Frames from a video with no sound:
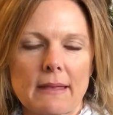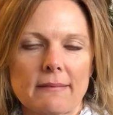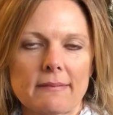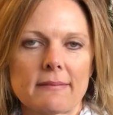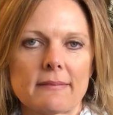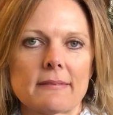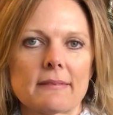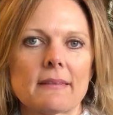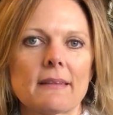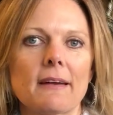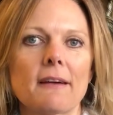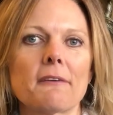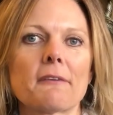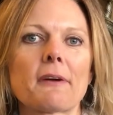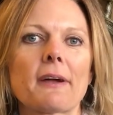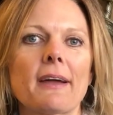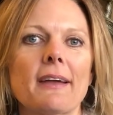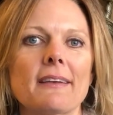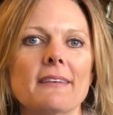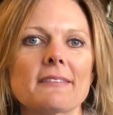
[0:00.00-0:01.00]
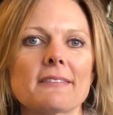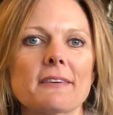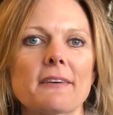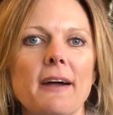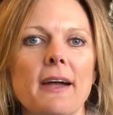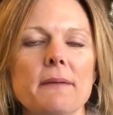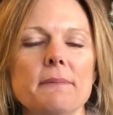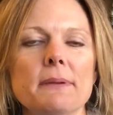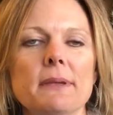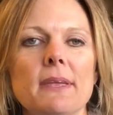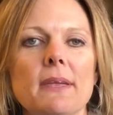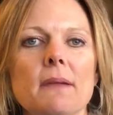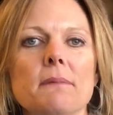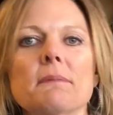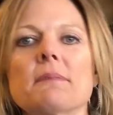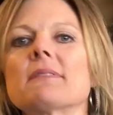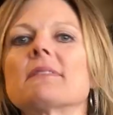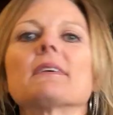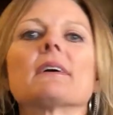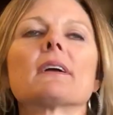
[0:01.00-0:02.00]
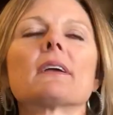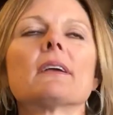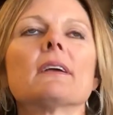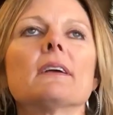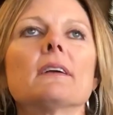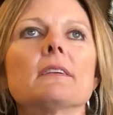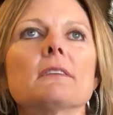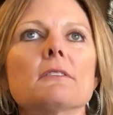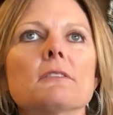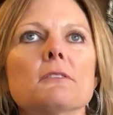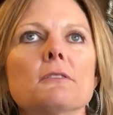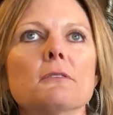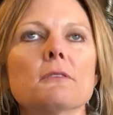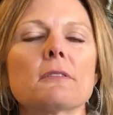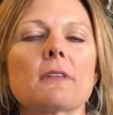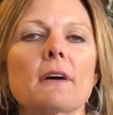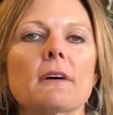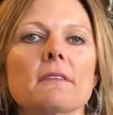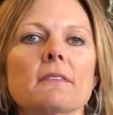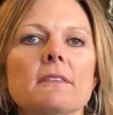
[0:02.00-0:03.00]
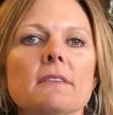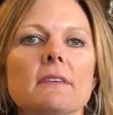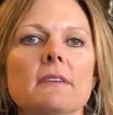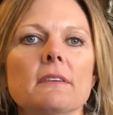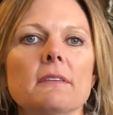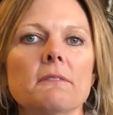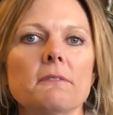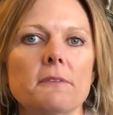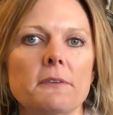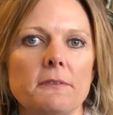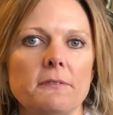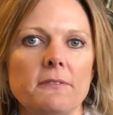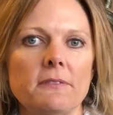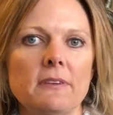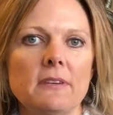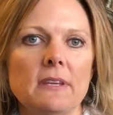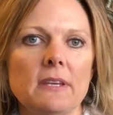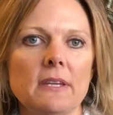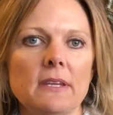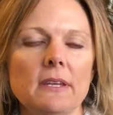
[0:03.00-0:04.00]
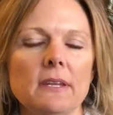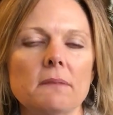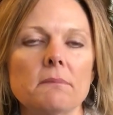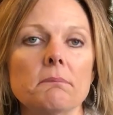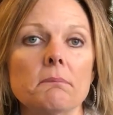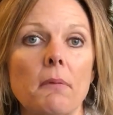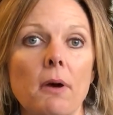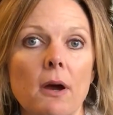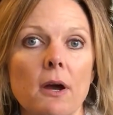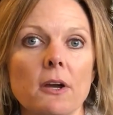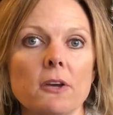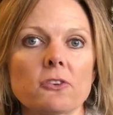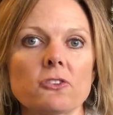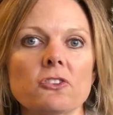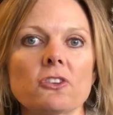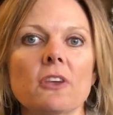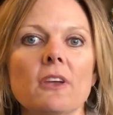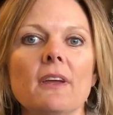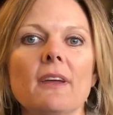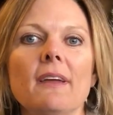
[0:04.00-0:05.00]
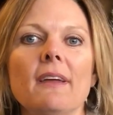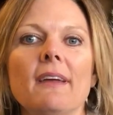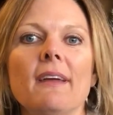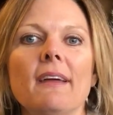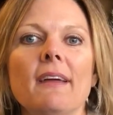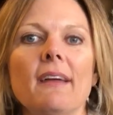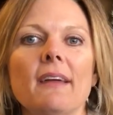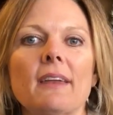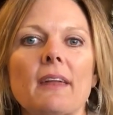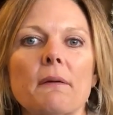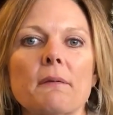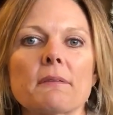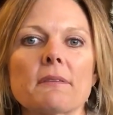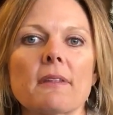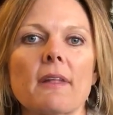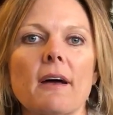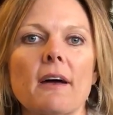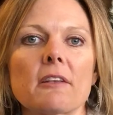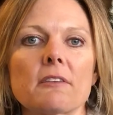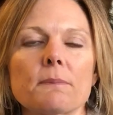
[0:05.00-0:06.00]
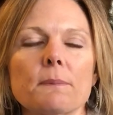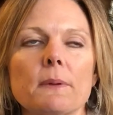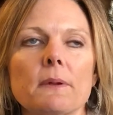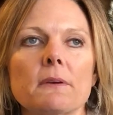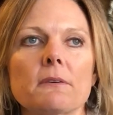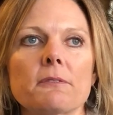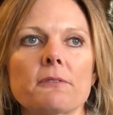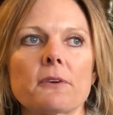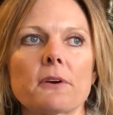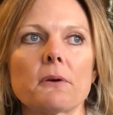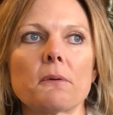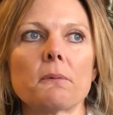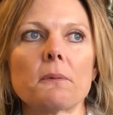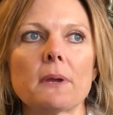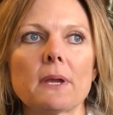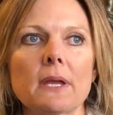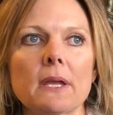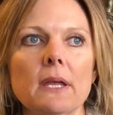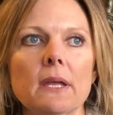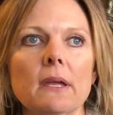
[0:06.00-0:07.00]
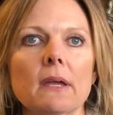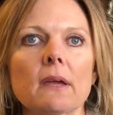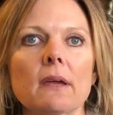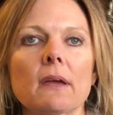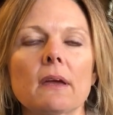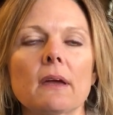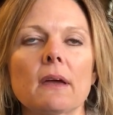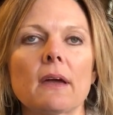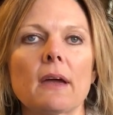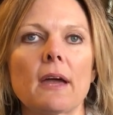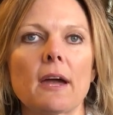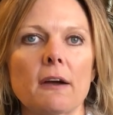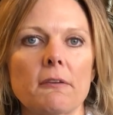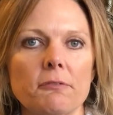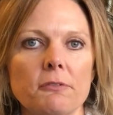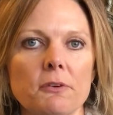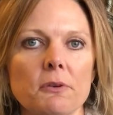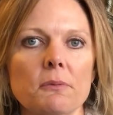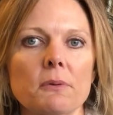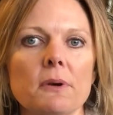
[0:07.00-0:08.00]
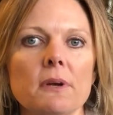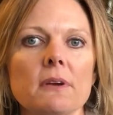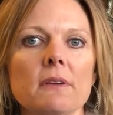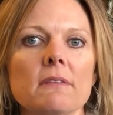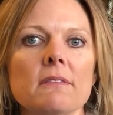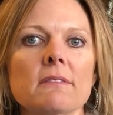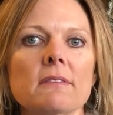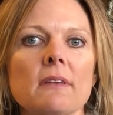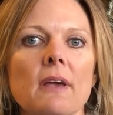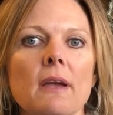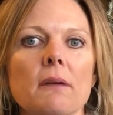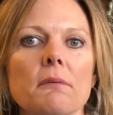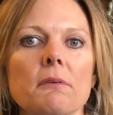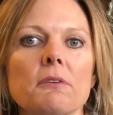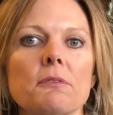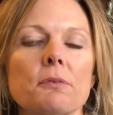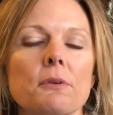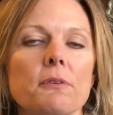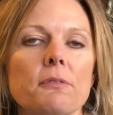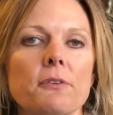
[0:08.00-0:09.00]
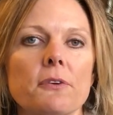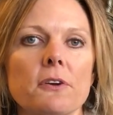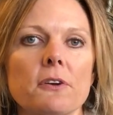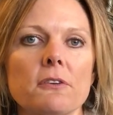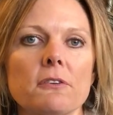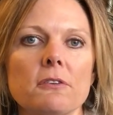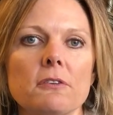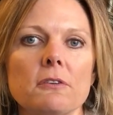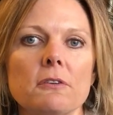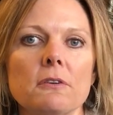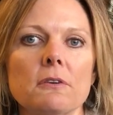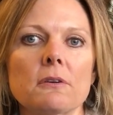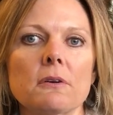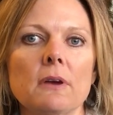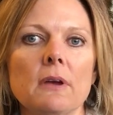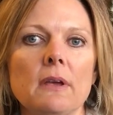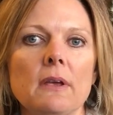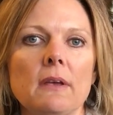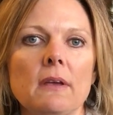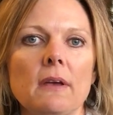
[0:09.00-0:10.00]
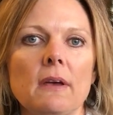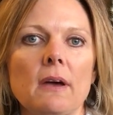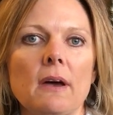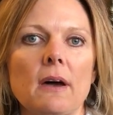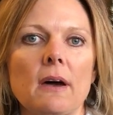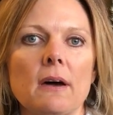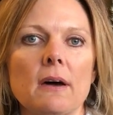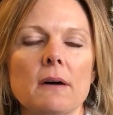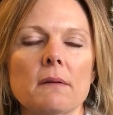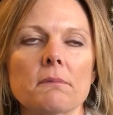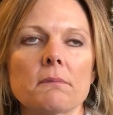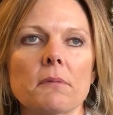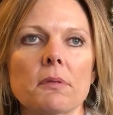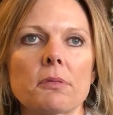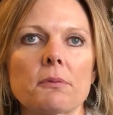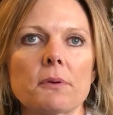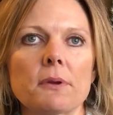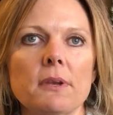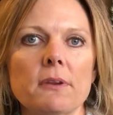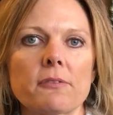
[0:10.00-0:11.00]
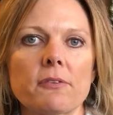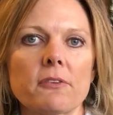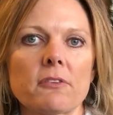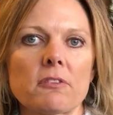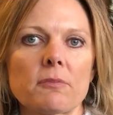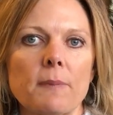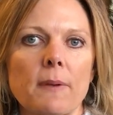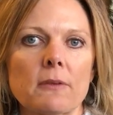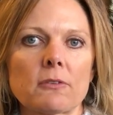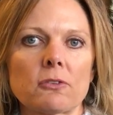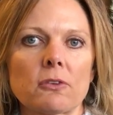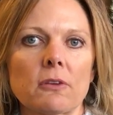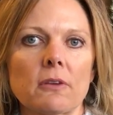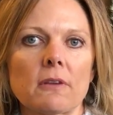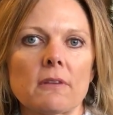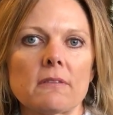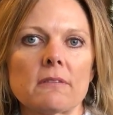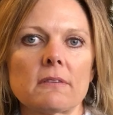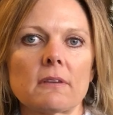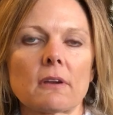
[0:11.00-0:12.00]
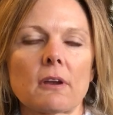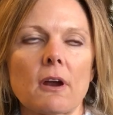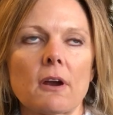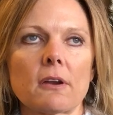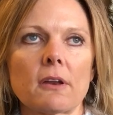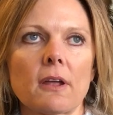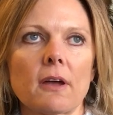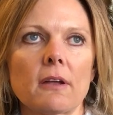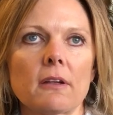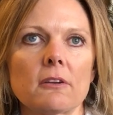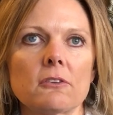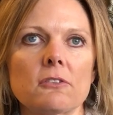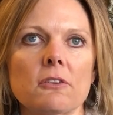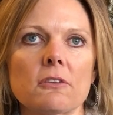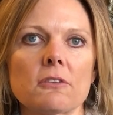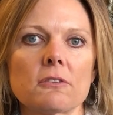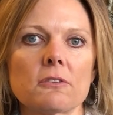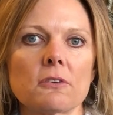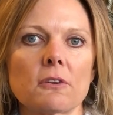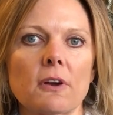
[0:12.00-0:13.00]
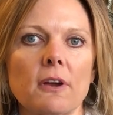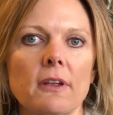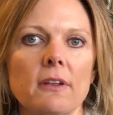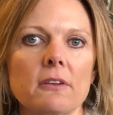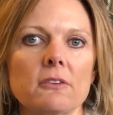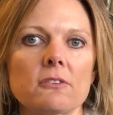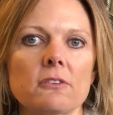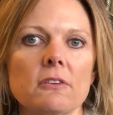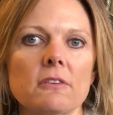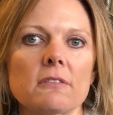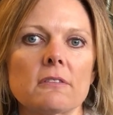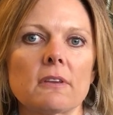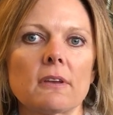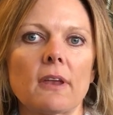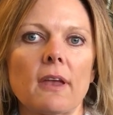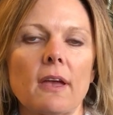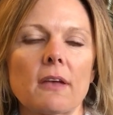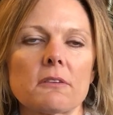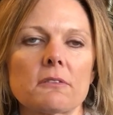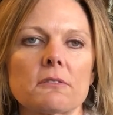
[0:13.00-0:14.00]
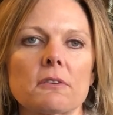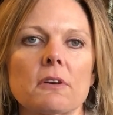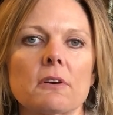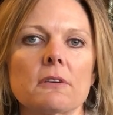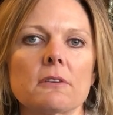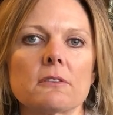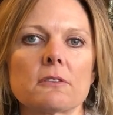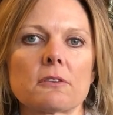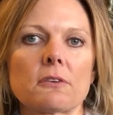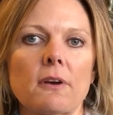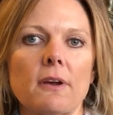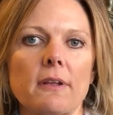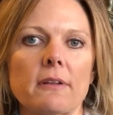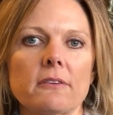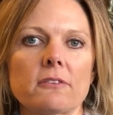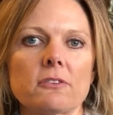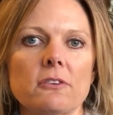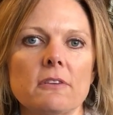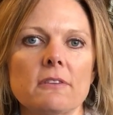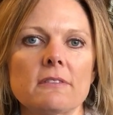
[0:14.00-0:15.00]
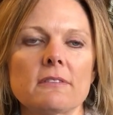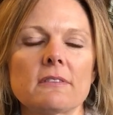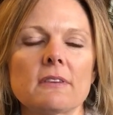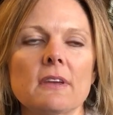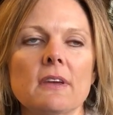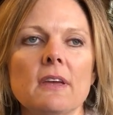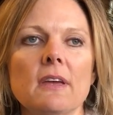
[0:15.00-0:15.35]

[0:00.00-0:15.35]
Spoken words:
Yes. Okay, so I became sick in 2015 in March, and I was in the hospital for a week. Afterwards, I was referred to 3 different specialists, a cardiologist, neurologist, and gastroenterologist.